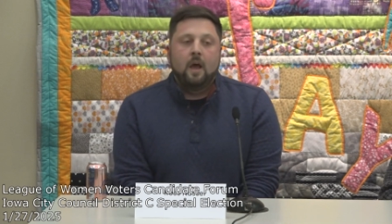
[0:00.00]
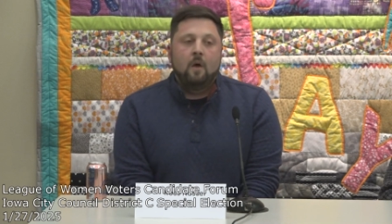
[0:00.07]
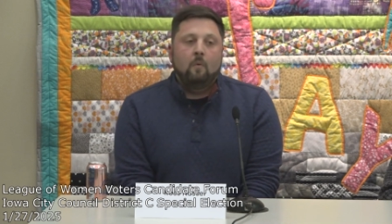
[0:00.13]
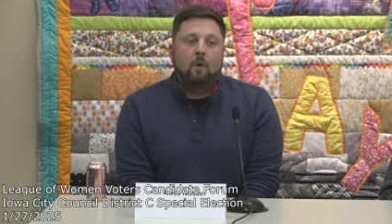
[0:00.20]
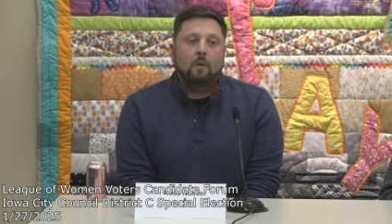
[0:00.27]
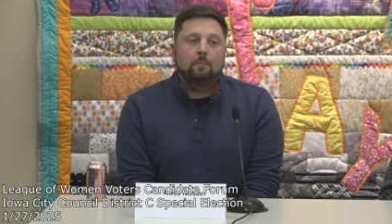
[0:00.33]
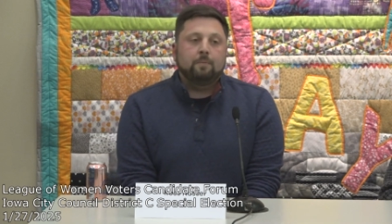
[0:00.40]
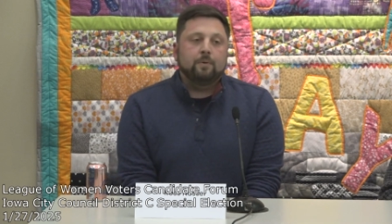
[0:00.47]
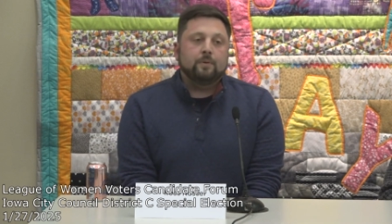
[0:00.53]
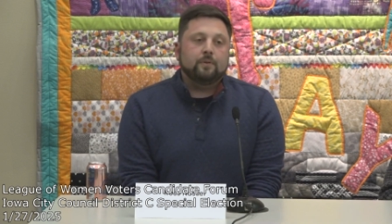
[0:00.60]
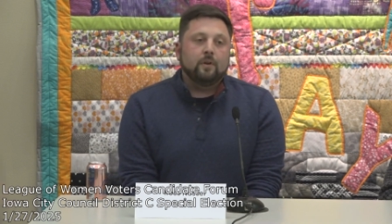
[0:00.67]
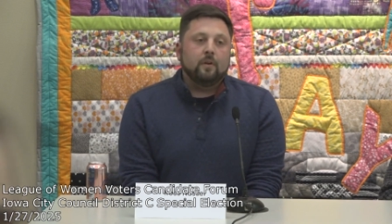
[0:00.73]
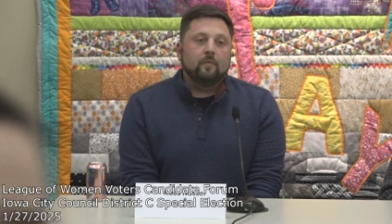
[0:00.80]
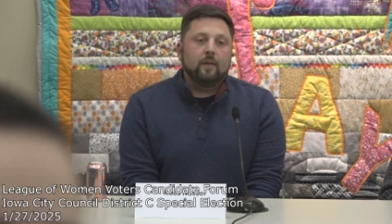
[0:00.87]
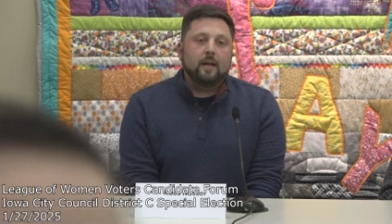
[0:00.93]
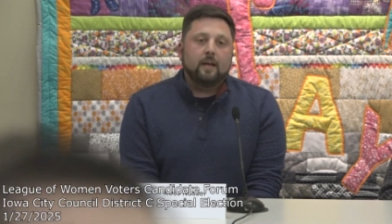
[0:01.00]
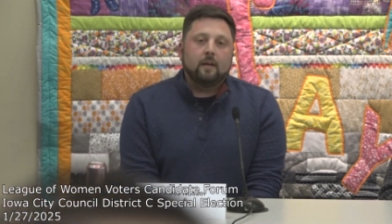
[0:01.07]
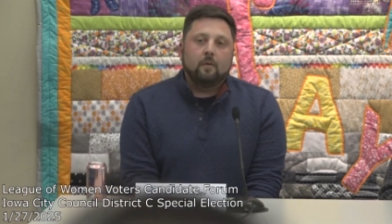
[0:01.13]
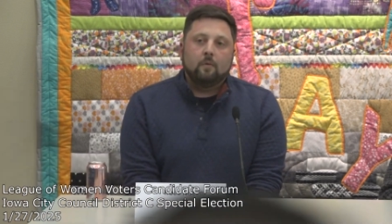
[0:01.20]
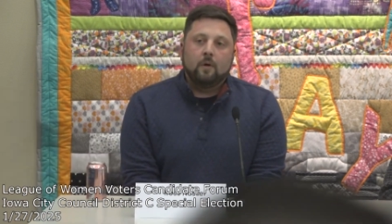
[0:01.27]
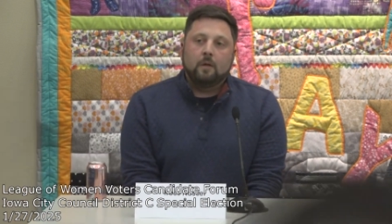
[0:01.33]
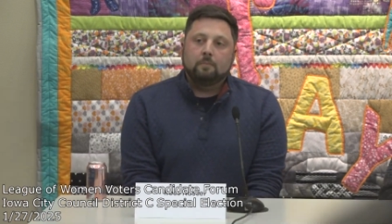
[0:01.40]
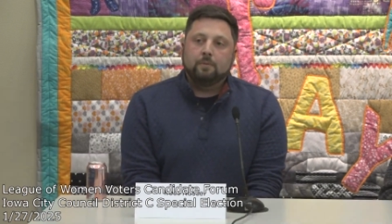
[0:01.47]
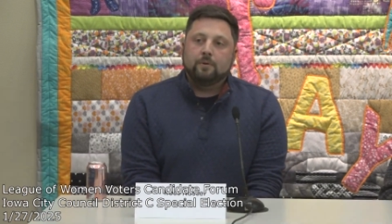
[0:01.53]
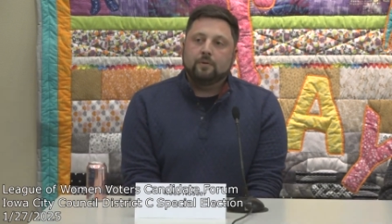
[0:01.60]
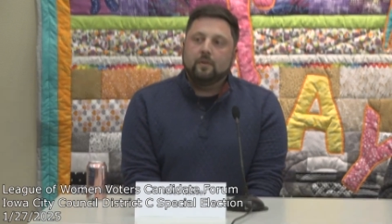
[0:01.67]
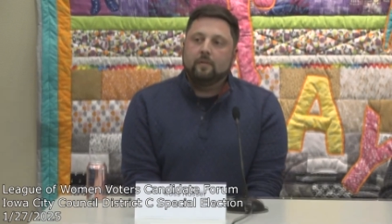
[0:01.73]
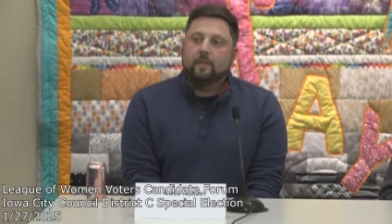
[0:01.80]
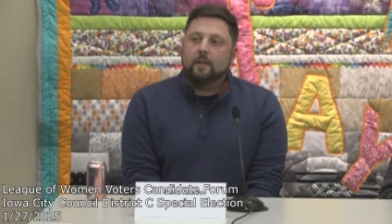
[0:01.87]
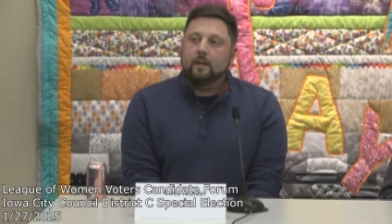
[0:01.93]
while preserving
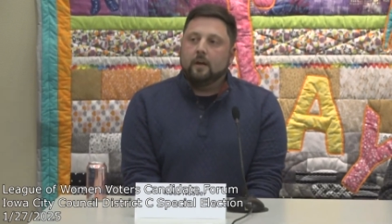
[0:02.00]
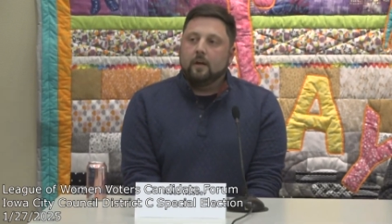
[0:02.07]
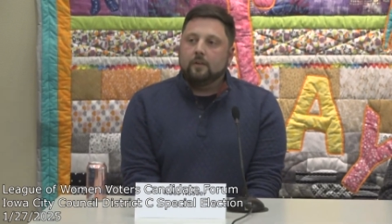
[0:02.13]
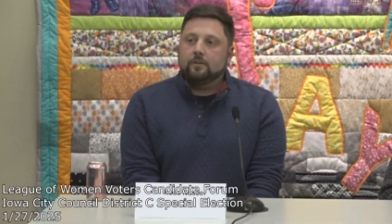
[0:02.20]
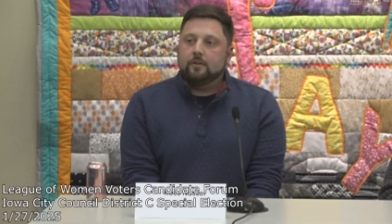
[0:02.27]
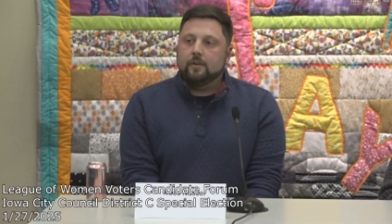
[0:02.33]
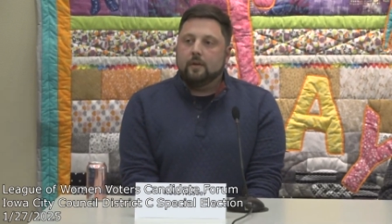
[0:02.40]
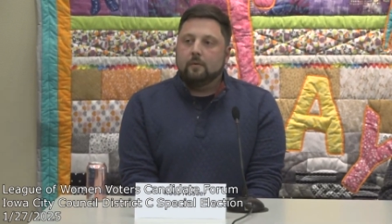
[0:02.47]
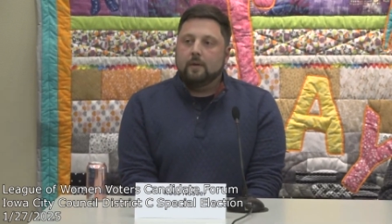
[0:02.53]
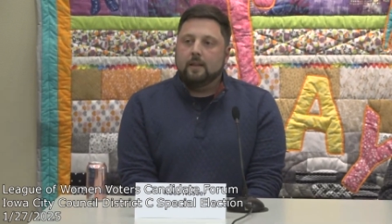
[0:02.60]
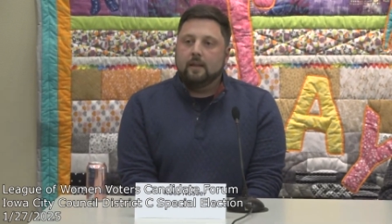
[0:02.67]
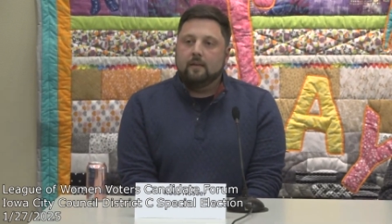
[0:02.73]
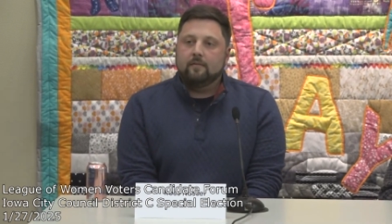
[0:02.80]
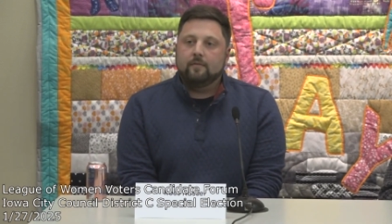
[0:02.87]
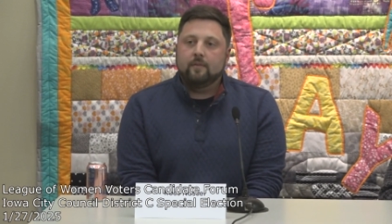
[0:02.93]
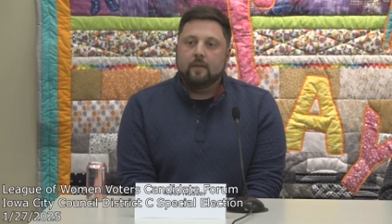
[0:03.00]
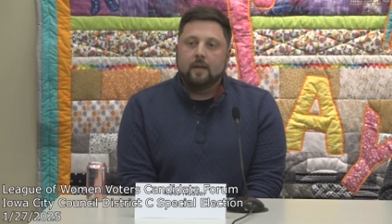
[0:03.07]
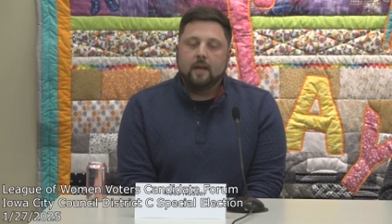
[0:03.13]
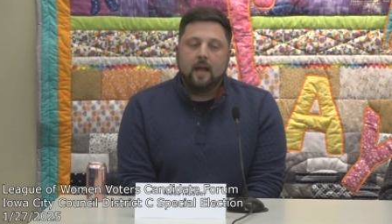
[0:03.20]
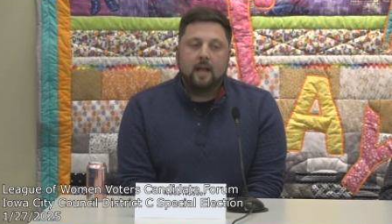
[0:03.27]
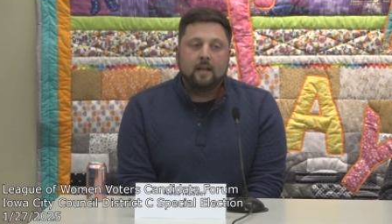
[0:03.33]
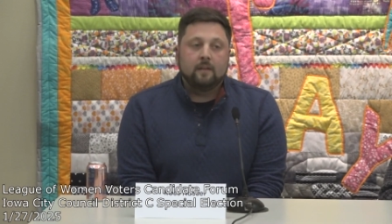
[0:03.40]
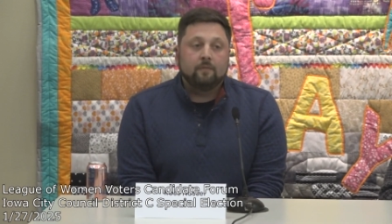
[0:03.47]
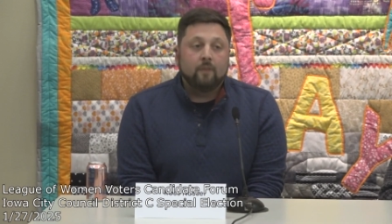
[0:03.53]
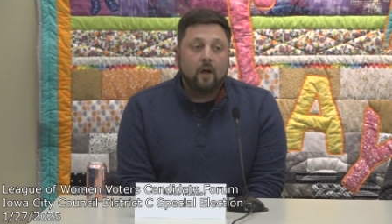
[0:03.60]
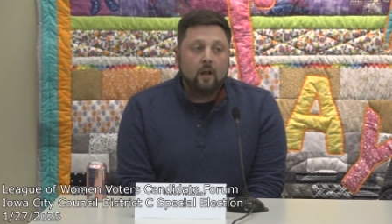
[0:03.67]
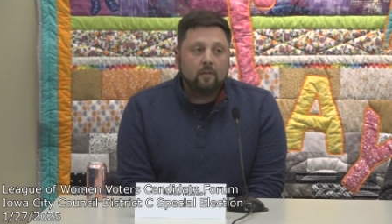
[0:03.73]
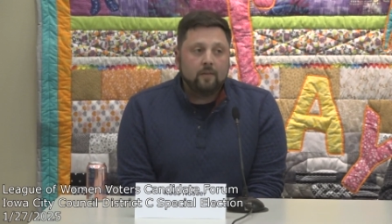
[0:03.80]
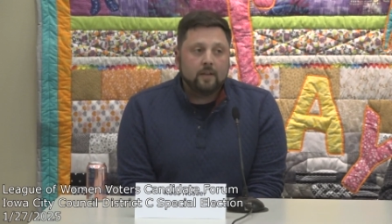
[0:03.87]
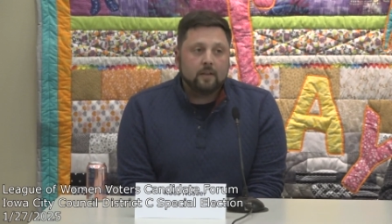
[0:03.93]
the culture that we love and
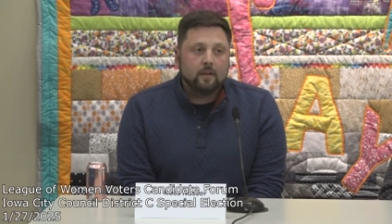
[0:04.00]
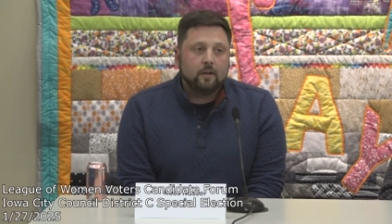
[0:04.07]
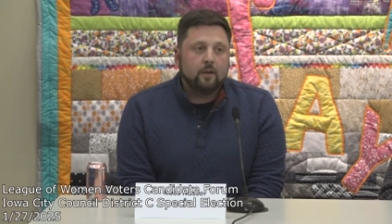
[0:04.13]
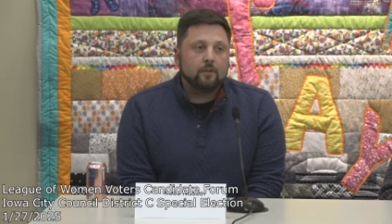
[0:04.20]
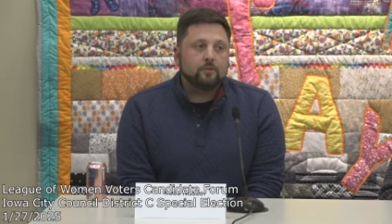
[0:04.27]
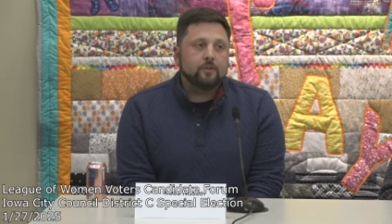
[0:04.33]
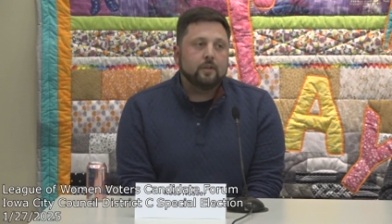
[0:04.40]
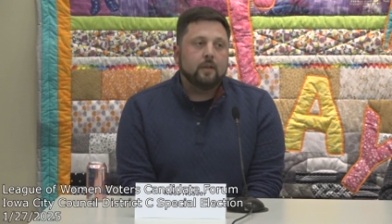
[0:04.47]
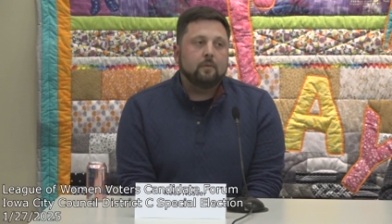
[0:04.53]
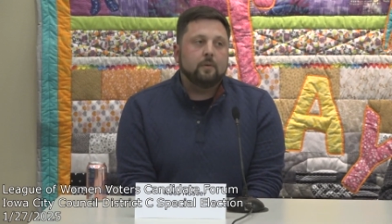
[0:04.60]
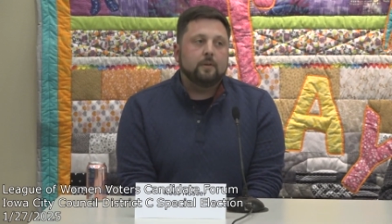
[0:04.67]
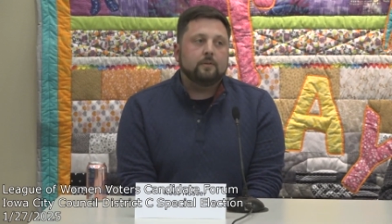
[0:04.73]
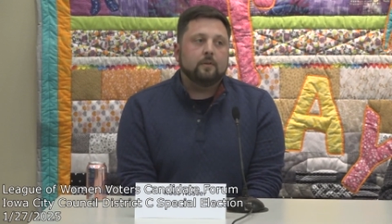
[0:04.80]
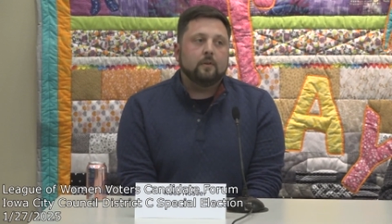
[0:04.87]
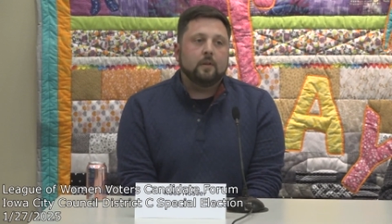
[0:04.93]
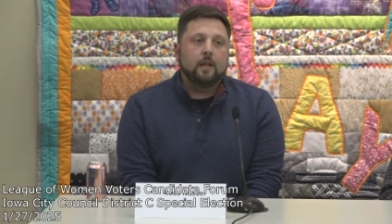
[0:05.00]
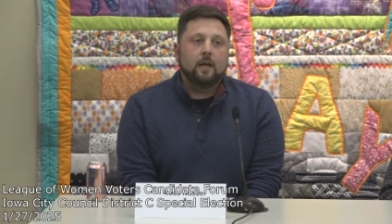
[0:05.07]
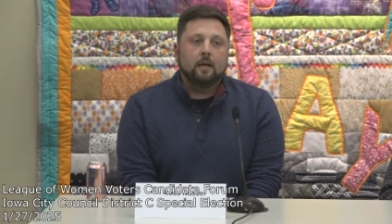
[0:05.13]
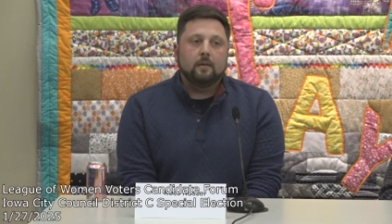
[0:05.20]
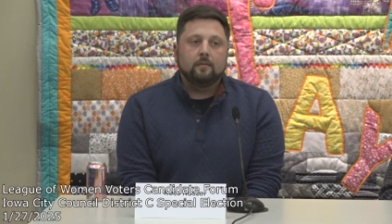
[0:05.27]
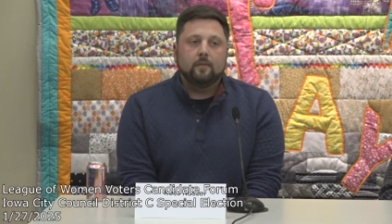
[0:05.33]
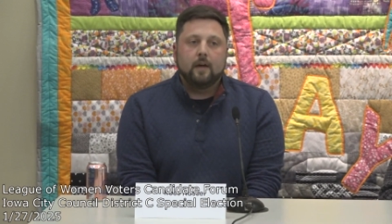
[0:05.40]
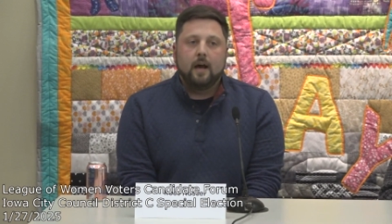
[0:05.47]
evolving the culture that we so love.